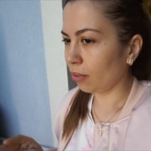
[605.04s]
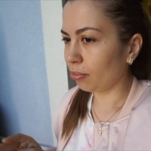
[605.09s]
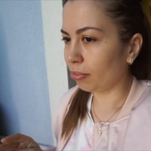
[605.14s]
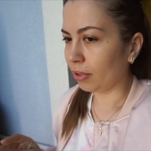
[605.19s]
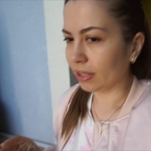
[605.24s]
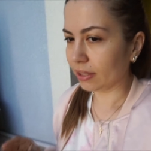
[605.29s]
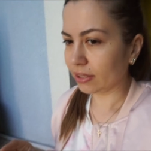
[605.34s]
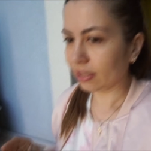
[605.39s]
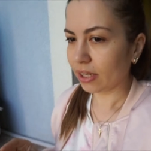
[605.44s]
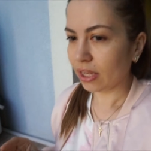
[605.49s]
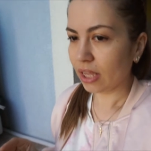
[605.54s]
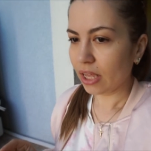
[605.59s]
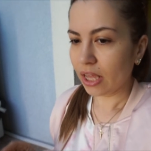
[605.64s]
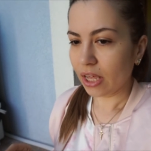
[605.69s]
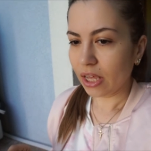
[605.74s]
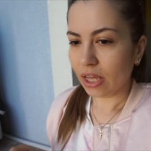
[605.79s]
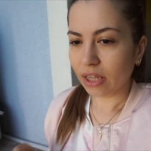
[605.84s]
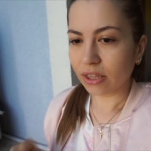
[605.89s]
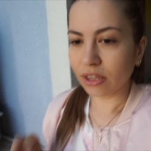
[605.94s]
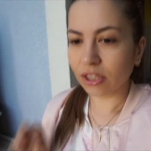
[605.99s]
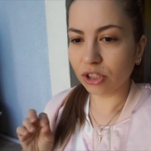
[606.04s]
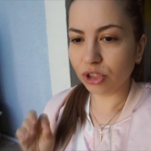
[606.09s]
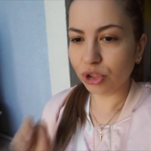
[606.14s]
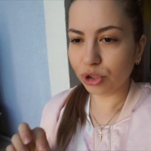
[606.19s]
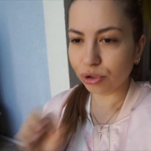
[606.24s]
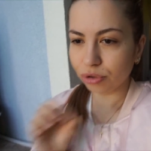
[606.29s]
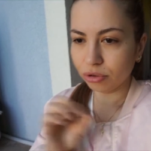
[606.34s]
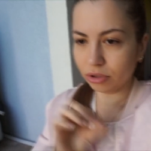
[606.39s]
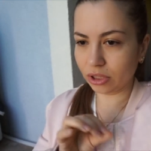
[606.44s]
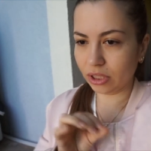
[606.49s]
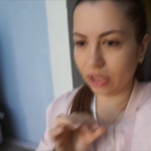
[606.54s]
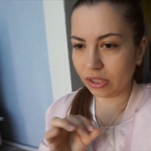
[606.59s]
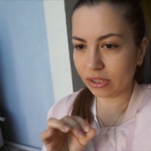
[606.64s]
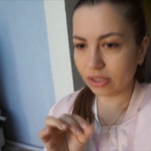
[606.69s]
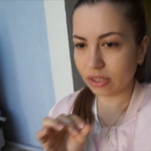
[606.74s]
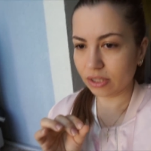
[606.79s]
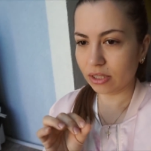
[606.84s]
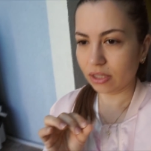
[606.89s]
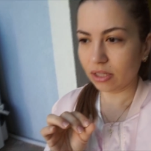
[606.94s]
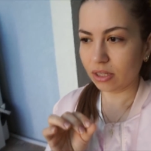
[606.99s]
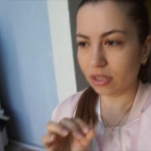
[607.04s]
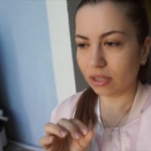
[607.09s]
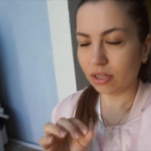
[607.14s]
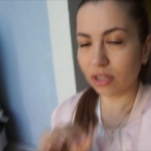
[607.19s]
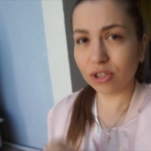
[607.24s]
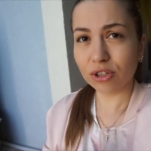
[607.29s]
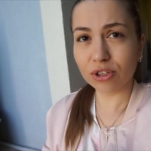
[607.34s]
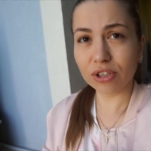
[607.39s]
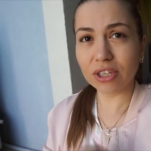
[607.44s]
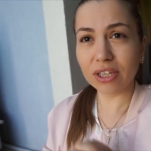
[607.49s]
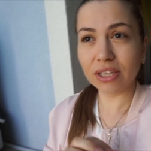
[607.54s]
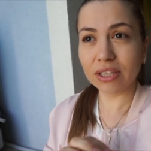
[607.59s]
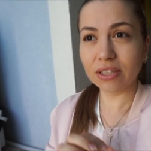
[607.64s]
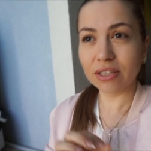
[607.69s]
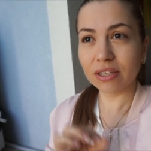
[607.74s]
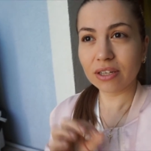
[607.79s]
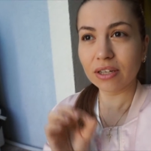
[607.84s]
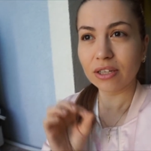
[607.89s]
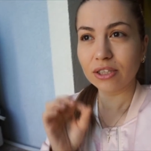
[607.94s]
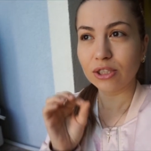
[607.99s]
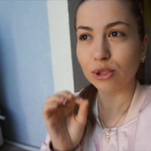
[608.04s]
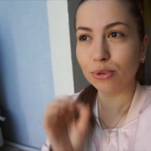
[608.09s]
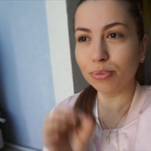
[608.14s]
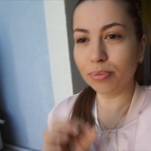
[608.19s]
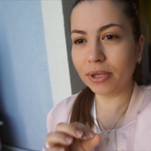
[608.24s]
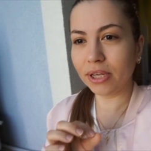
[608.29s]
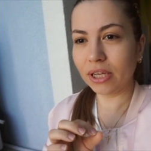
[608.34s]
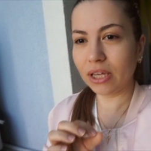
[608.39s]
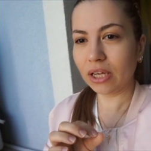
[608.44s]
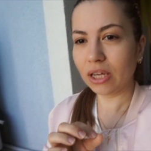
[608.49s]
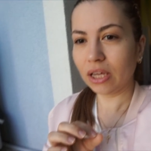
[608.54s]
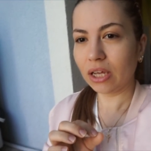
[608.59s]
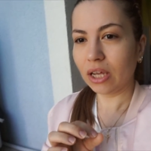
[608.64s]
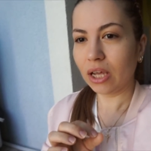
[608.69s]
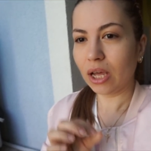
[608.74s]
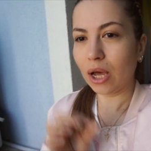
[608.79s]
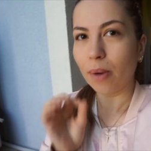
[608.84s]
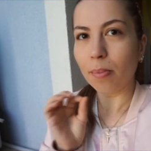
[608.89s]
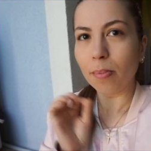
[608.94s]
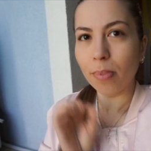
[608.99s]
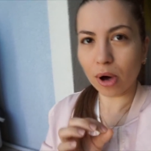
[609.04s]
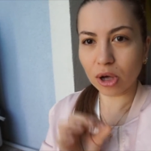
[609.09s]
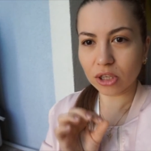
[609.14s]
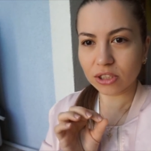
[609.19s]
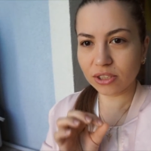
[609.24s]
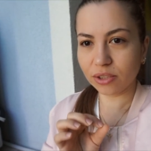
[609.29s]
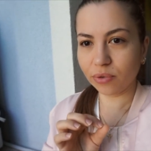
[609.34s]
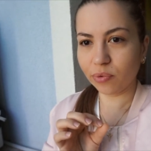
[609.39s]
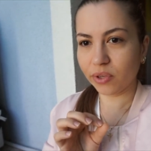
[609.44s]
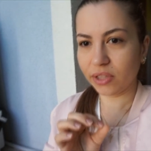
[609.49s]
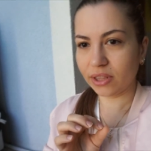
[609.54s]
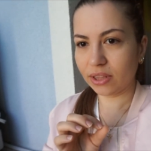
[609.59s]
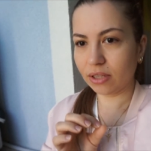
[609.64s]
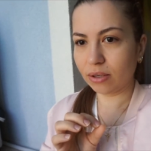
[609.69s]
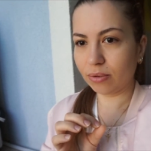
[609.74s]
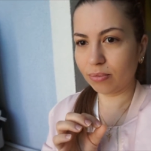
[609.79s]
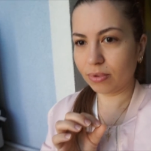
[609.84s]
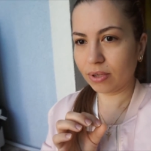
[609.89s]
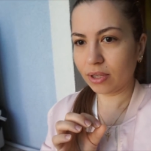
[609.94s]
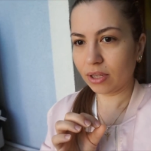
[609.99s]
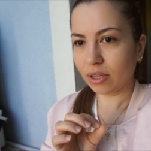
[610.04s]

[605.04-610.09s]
But the truth is, you need to be bossy with them.